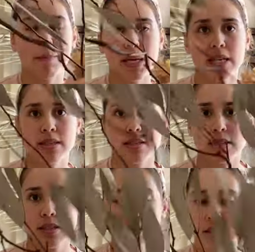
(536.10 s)

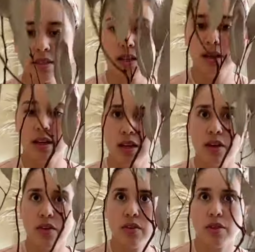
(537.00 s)
pieces,
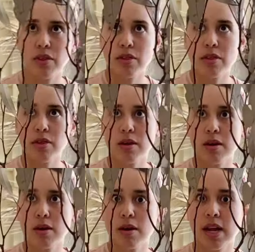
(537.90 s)

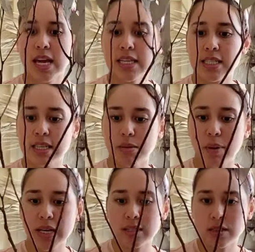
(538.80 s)
the easier
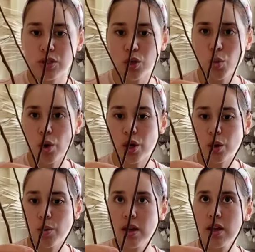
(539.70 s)
pieces to work
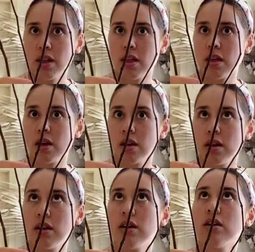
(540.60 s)
with.
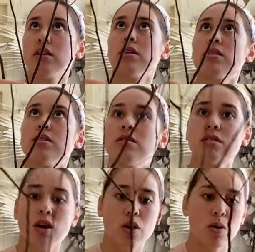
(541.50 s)

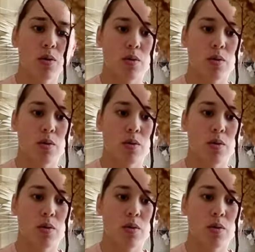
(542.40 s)
So